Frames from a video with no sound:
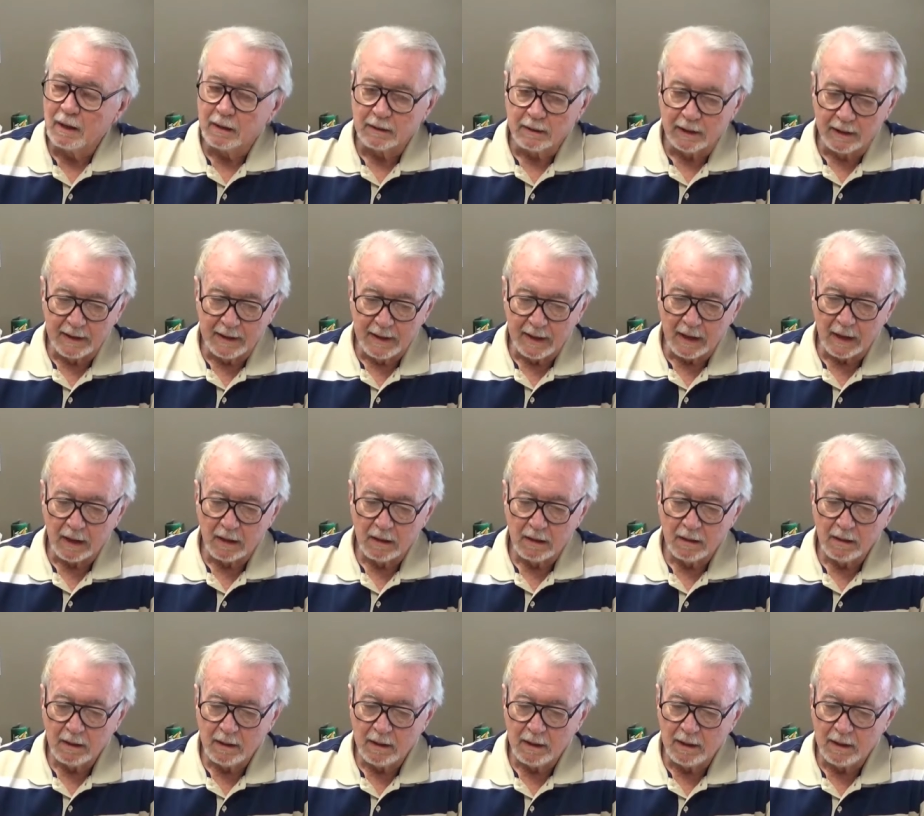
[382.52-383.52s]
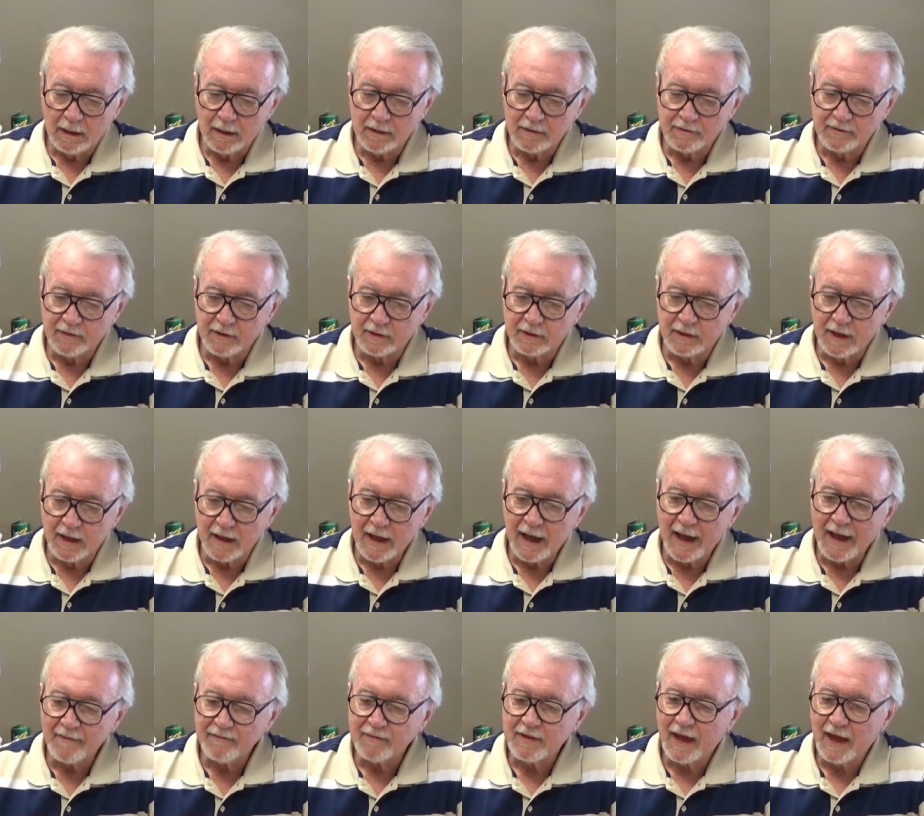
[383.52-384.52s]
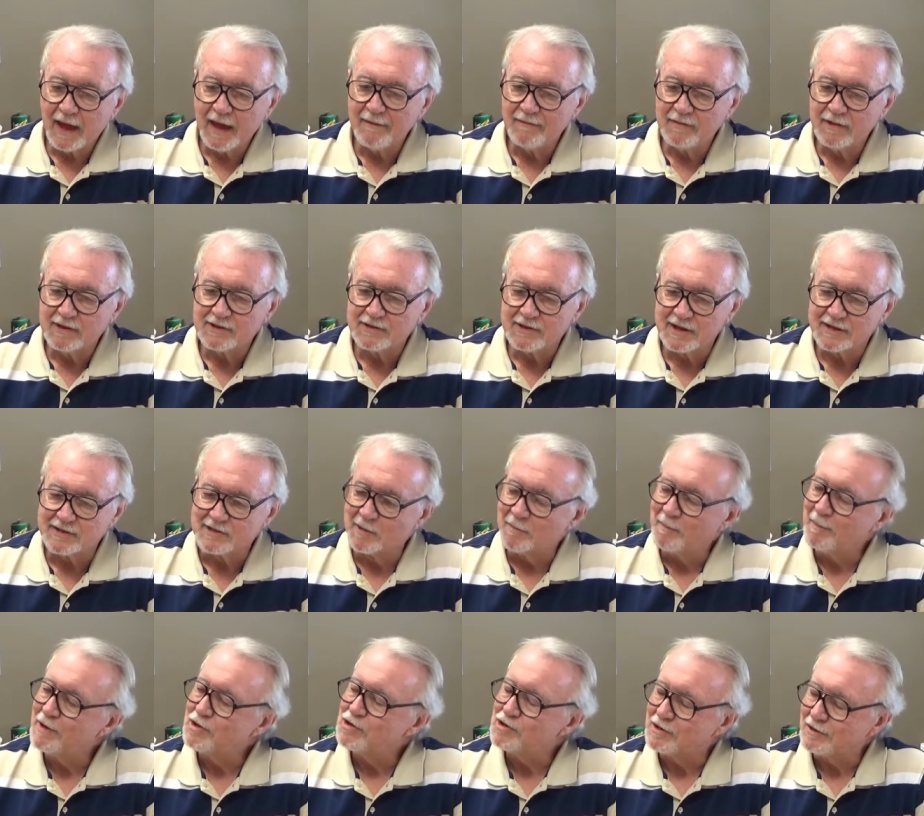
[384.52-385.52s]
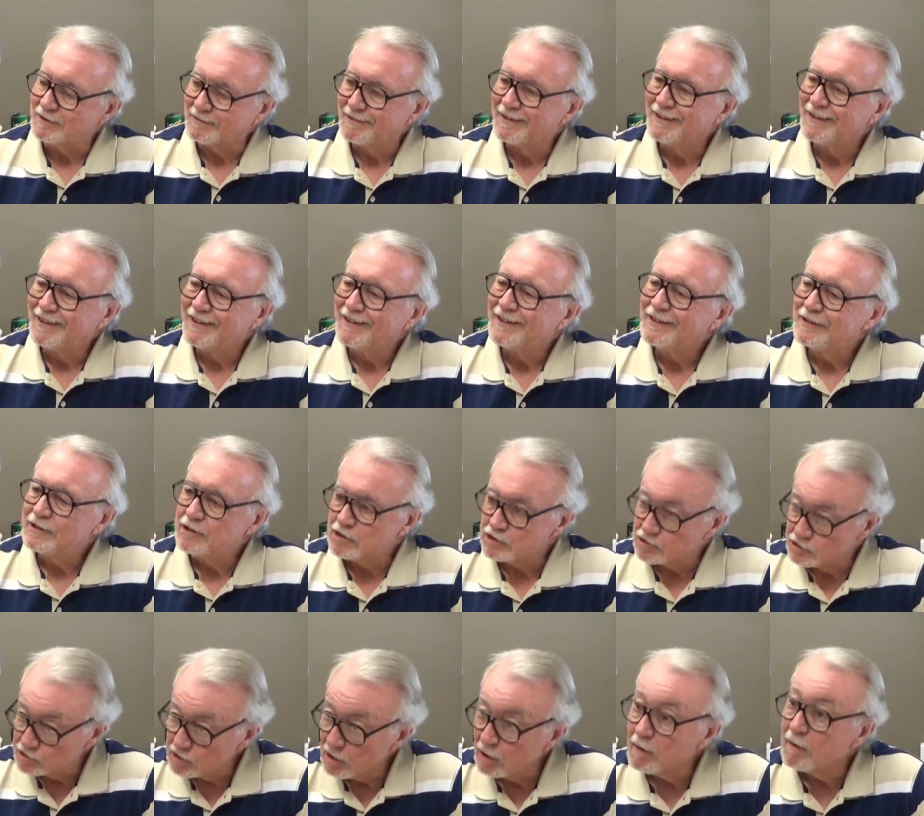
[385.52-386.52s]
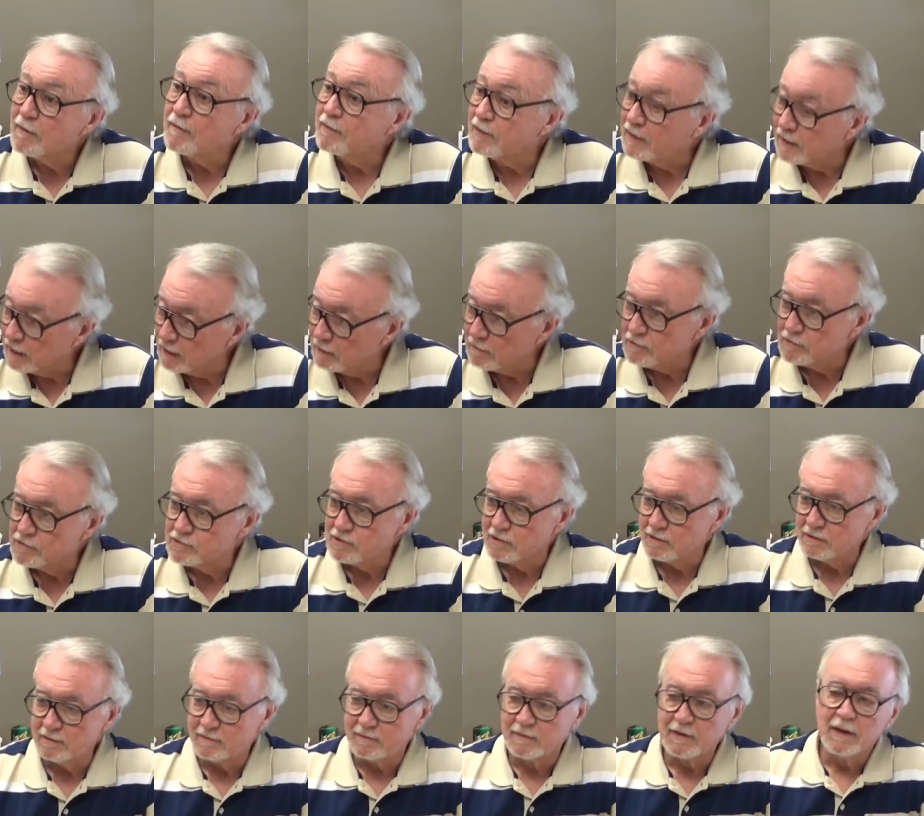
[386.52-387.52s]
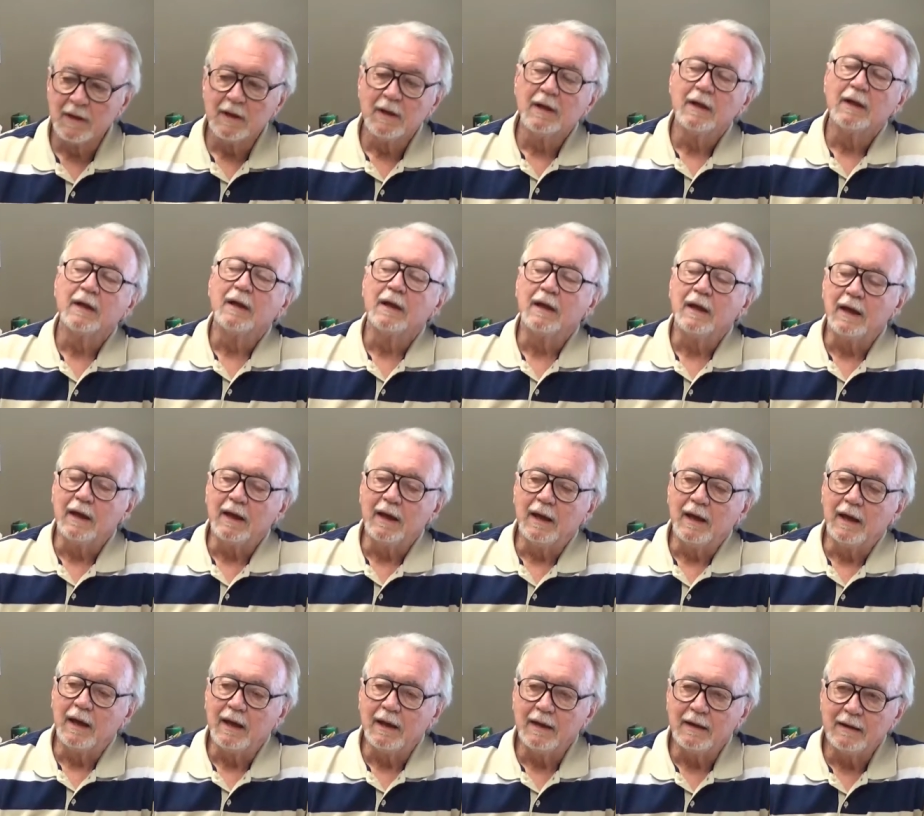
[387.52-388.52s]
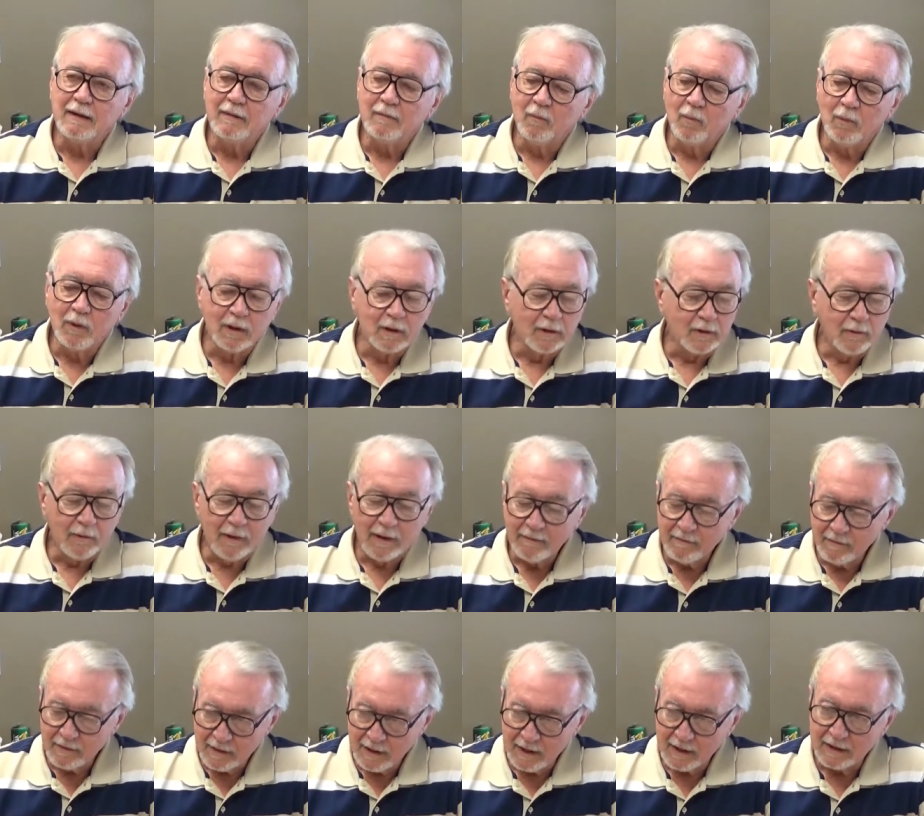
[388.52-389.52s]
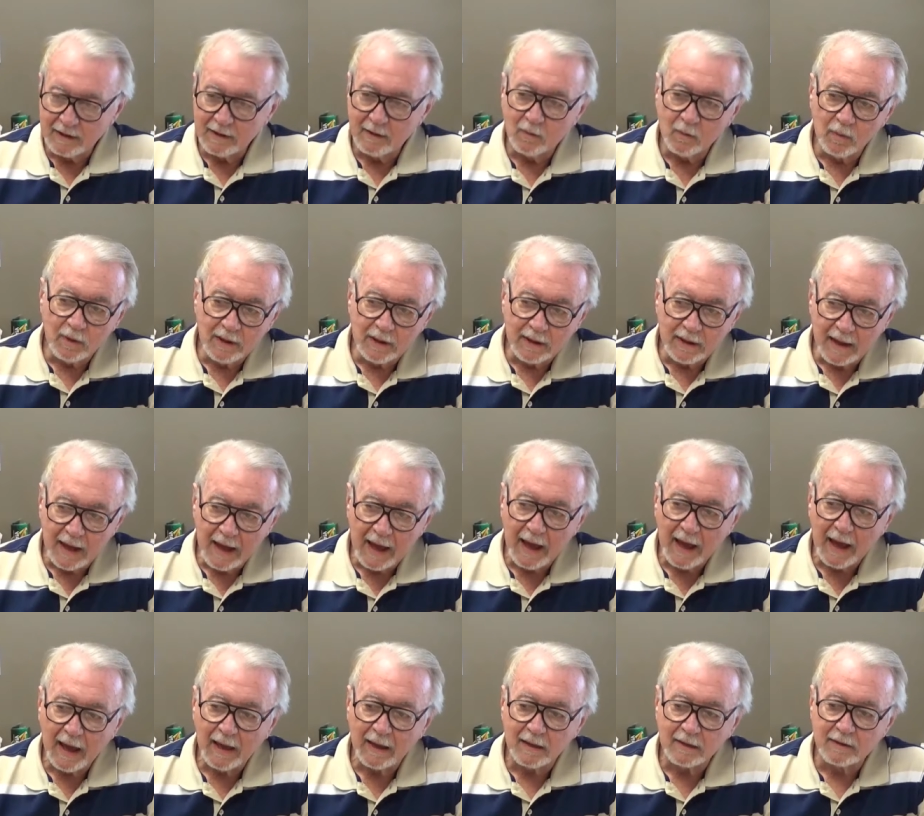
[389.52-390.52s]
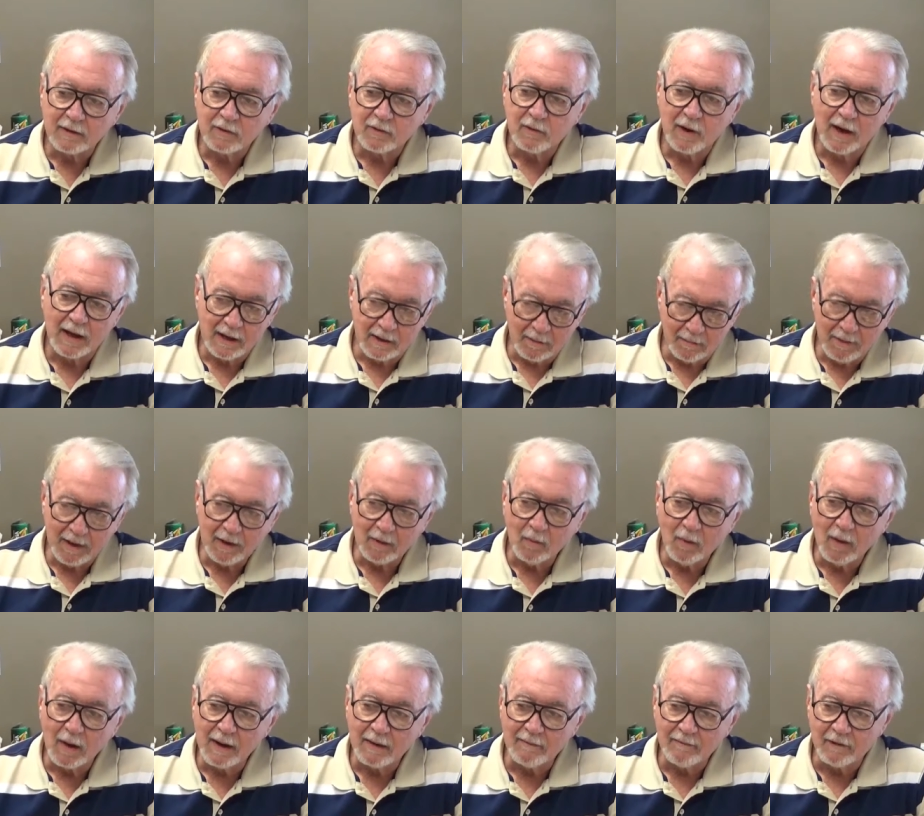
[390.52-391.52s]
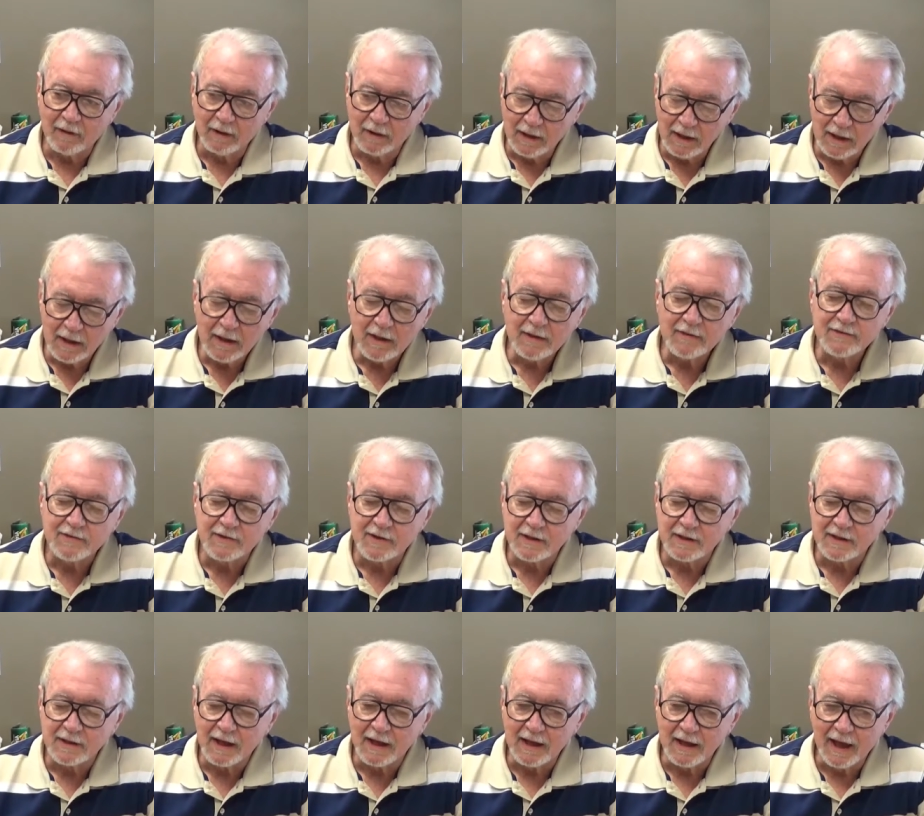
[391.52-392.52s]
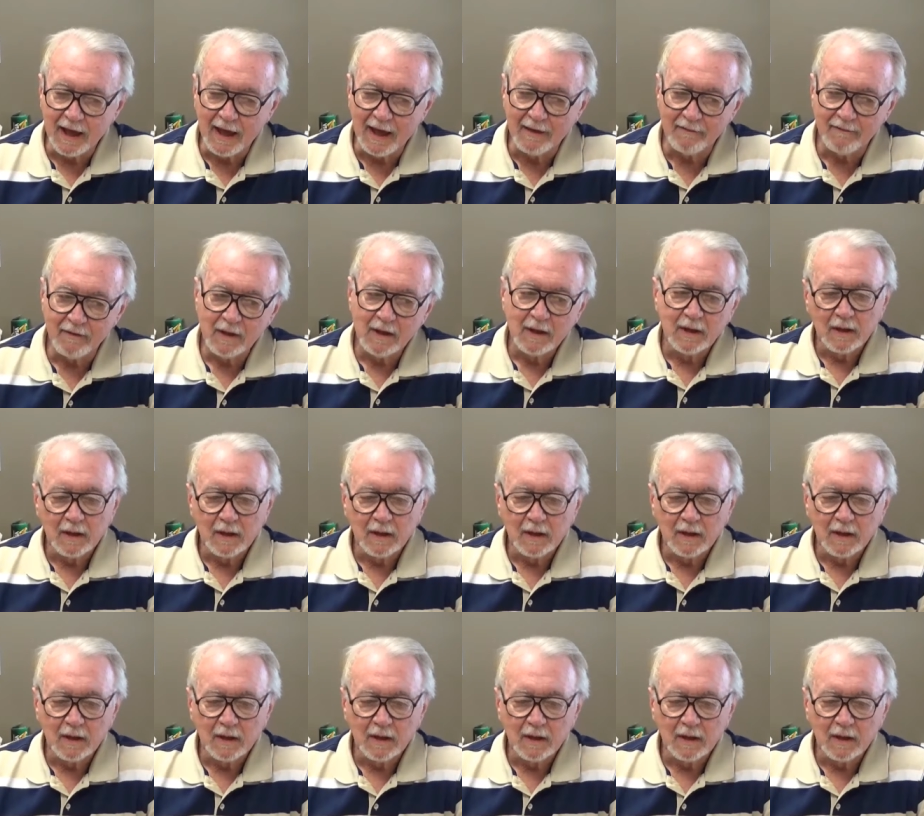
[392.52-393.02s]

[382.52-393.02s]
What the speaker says: clinic is that they have to have this as a mission to serve the underserved, and we'll do everything that we can to try to meet whatever needs that they have,